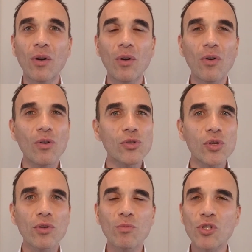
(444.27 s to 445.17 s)

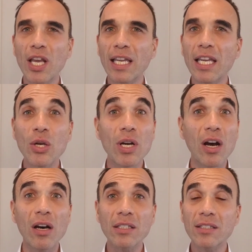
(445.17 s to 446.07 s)
Also checking your
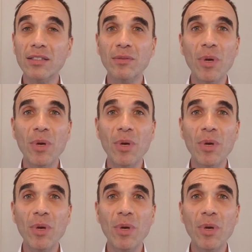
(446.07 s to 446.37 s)
gut,